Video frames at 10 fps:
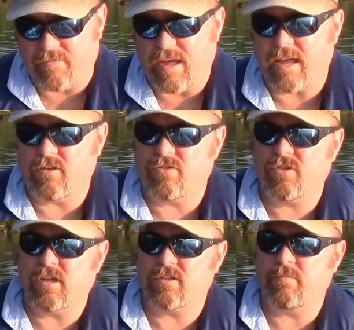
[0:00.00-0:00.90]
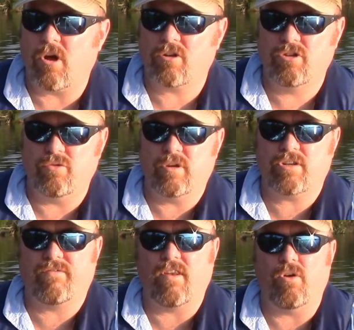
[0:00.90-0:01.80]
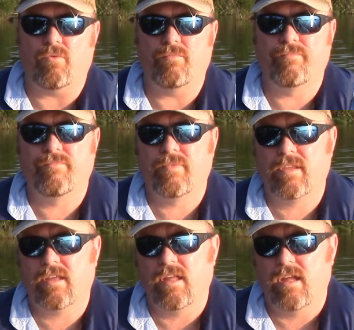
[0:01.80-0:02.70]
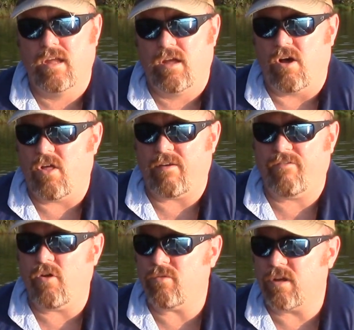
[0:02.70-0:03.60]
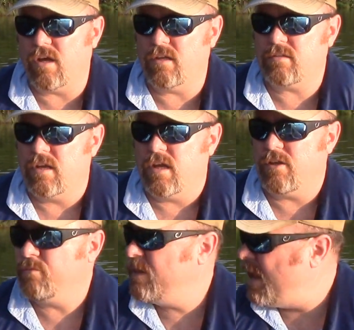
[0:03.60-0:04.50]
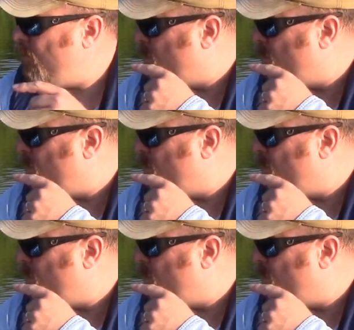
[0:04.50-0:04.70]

that, you'll see a small 2-inch float. All that float does is when that